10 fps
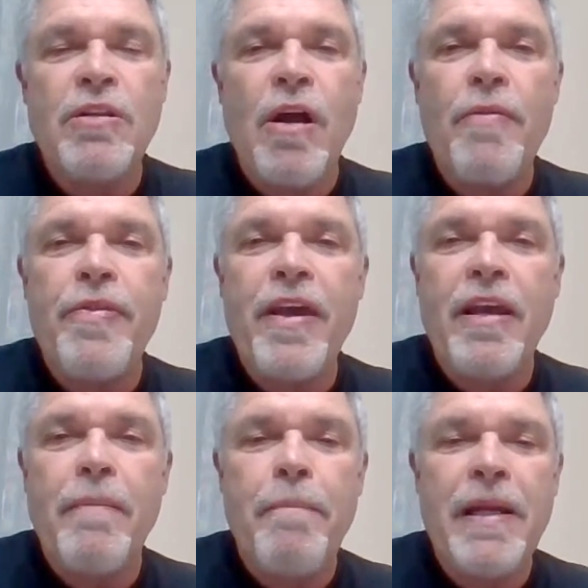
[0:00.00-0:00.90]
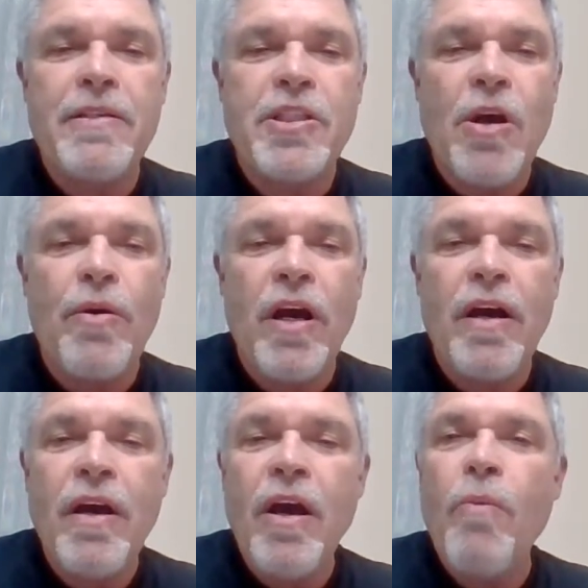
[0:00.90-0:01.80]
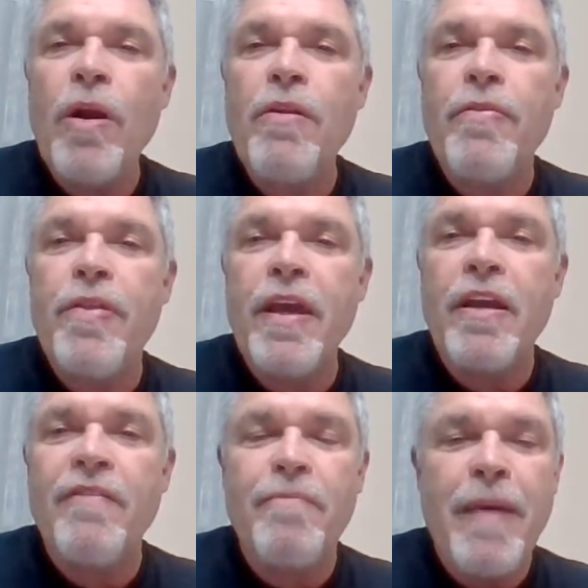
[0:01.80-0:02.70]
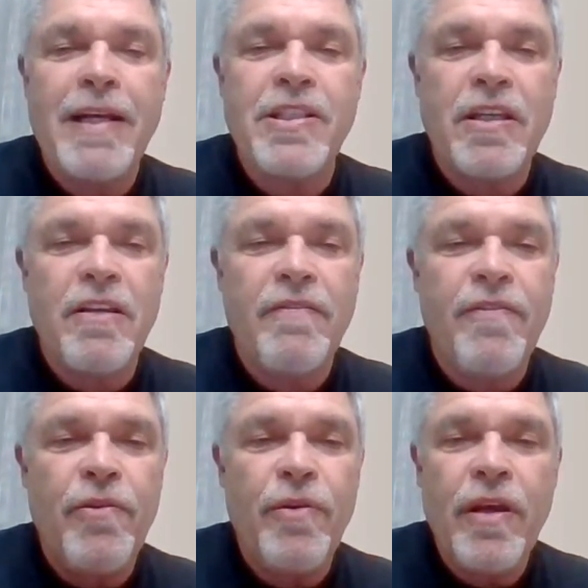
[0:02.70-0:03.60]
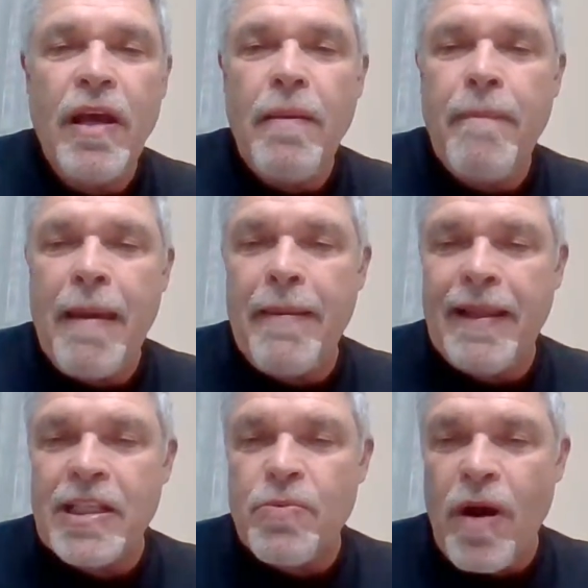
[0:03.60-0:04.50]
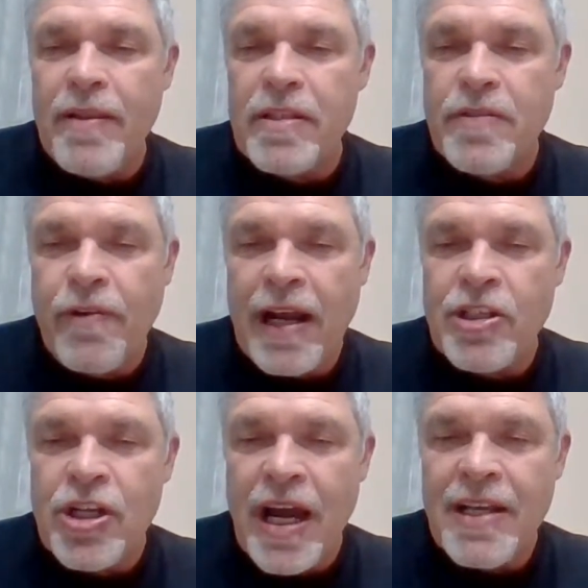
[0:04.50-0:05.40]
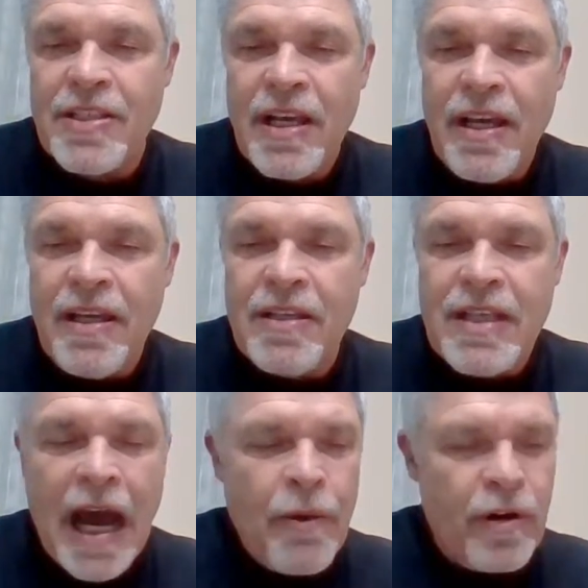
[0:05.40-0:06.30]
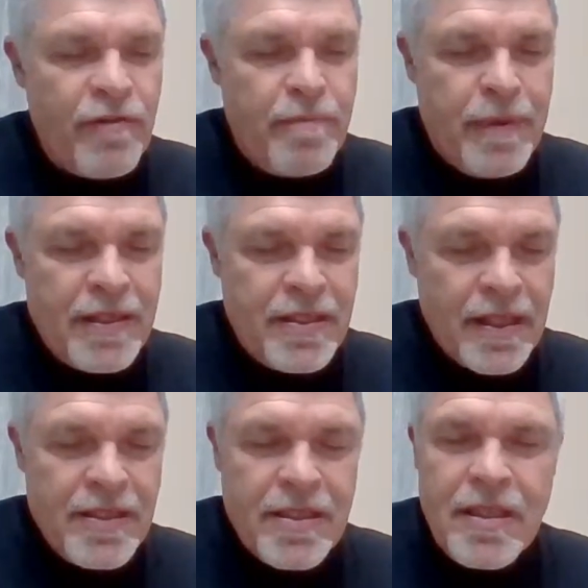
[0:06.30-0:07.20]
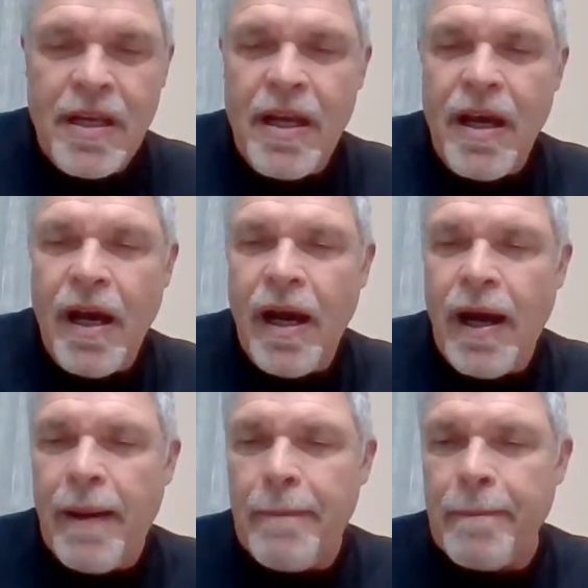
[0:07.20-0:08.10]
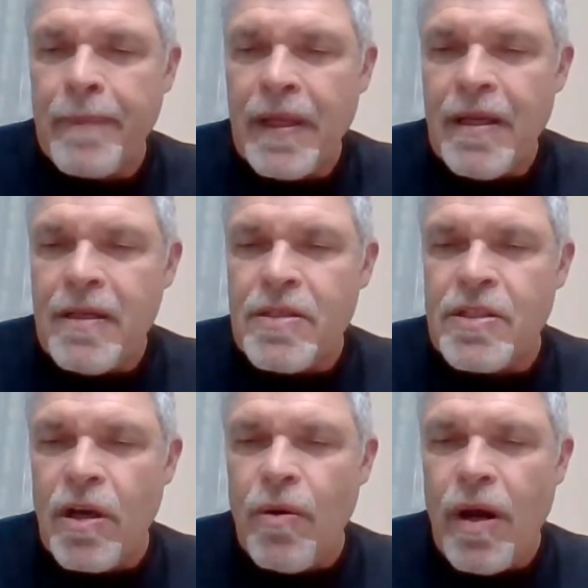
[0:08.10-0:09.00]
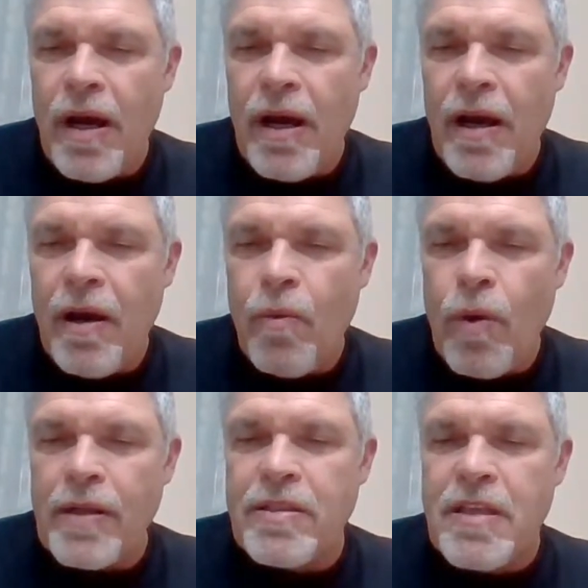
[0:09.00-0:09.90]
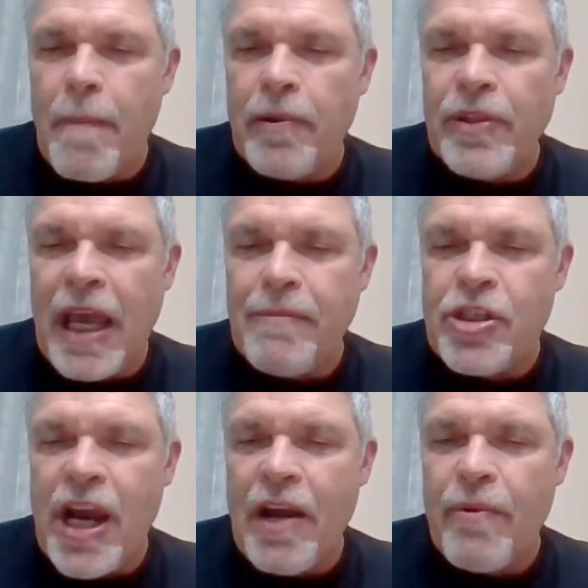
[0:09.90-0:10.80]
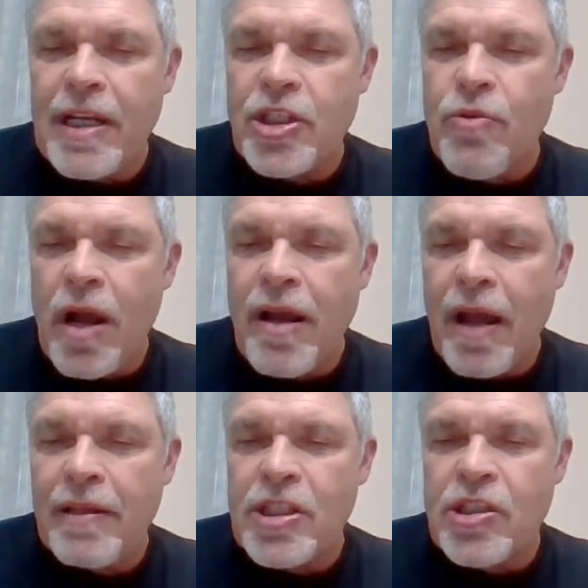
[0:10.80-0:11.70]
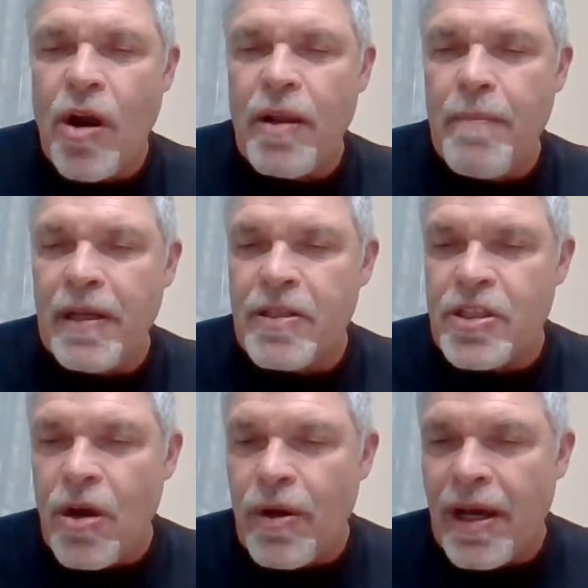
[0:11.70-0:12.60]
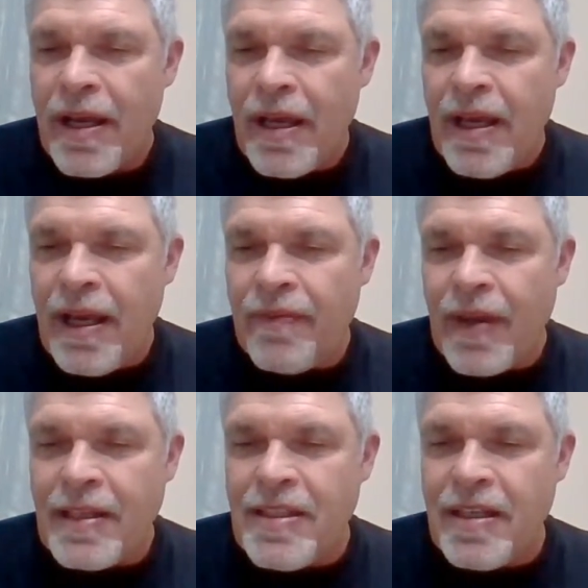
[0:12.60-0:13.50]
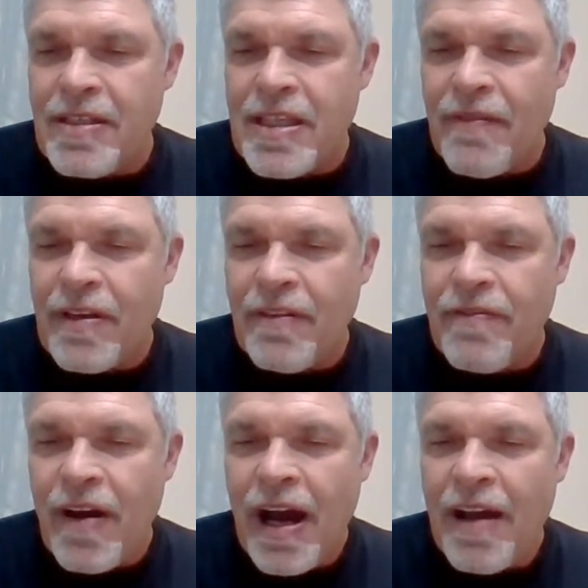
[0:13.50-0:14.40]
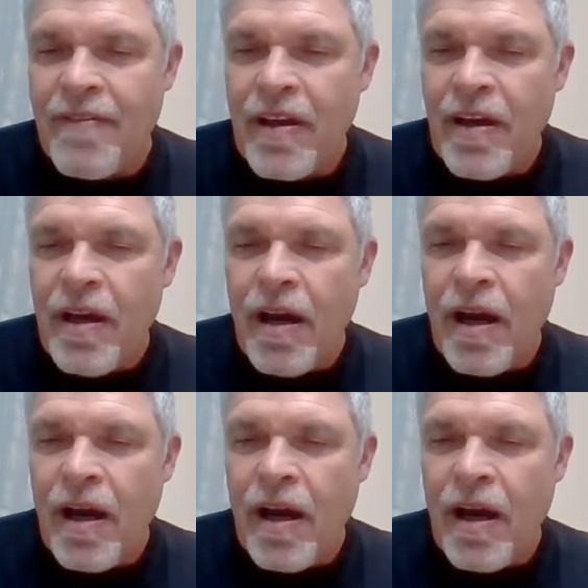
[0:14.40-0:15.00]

So you don't think Minnesota when you think of Mexican food. Maybe that's why this franchise is out of business. So what double name chain restaurant got its start in Minnesota in 1975?